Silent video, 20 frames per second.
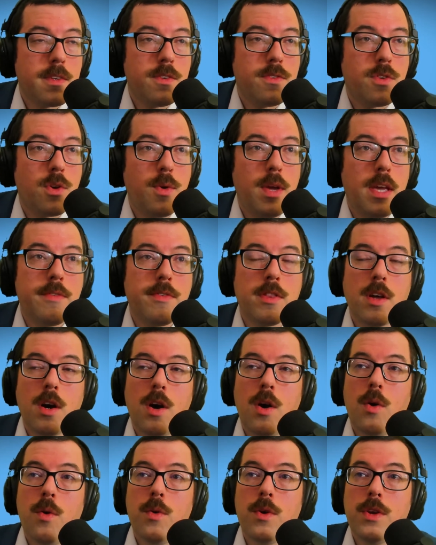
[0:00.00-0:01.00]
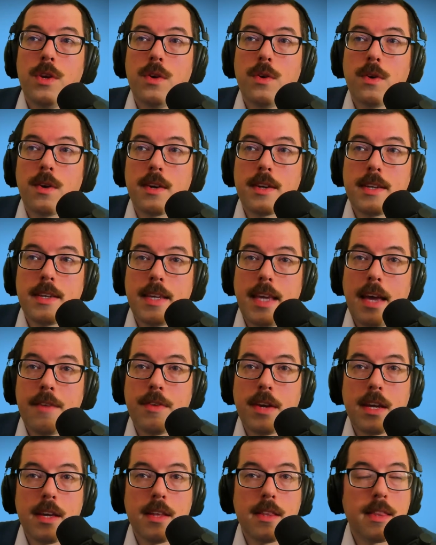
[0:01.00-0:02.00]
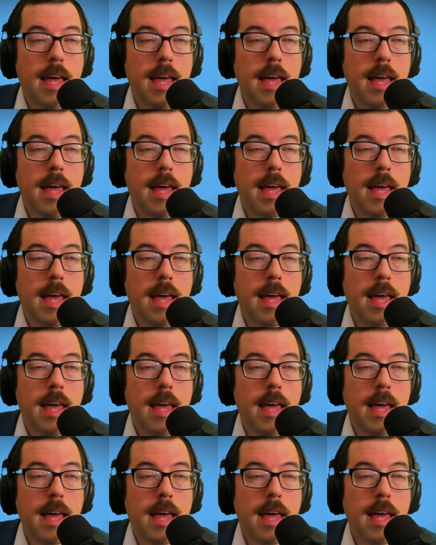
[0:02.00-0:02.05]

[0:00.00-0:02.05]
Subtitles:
So even though you're giving